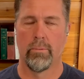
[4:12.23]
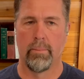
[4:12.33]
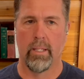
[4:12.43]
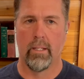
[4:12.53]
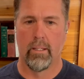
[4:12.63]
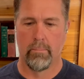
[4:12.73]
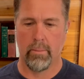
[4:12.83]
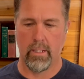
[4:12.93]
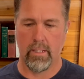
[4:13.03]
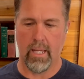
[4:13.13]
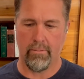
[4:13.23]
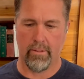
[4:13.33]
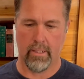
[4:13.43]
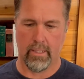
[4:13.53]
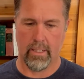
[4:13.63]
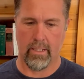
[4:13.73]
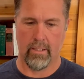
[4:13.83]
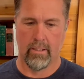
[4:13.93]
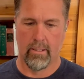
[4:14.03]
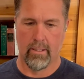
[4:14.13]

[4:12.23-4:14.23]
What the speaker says: but definitely